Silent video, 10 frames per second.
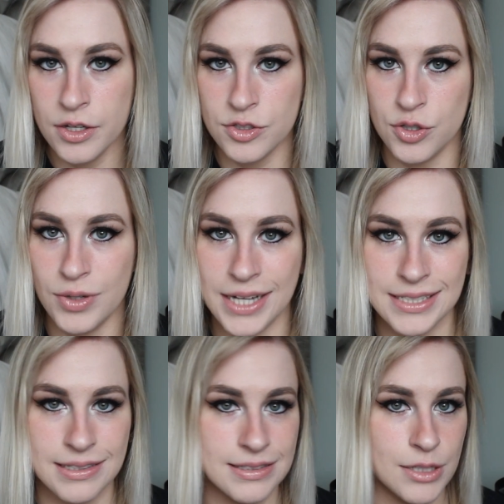so you guys
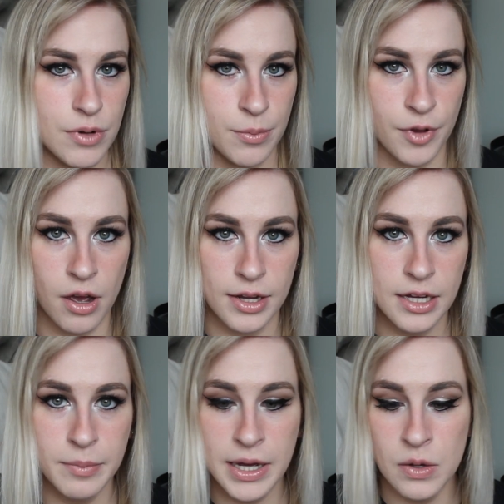can see what I'm
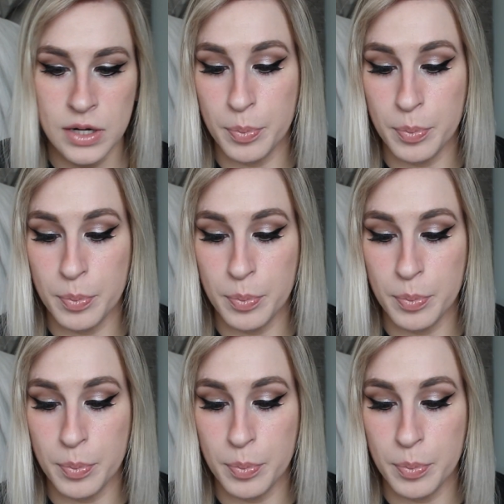talking about.